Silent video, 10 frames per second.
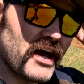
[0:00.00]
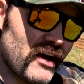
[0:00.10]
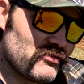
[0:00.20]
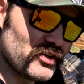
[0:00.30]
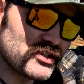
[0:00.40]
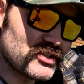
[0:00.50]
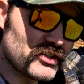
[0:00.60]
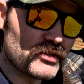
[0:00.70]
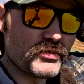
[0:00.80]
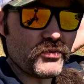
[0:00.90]
and I have
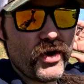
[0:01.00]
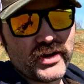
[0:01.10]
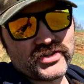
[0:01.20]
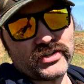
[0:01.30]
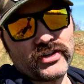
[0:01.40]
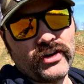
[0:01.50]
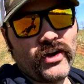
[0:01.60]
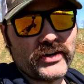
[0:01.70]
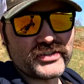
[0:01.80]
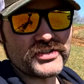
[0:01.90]
recently been watching
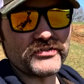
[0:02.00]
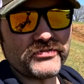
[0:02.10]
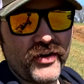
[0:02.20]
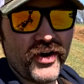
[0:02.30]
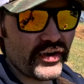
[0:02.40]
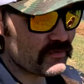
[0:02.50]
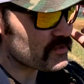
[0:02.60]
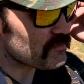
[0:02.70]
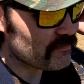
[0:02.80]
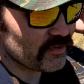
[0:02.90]
Clarkson
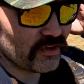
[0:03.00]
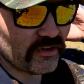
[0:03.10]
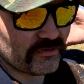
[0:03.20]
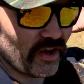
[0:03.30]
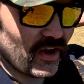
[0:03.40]
Farms. I don't know if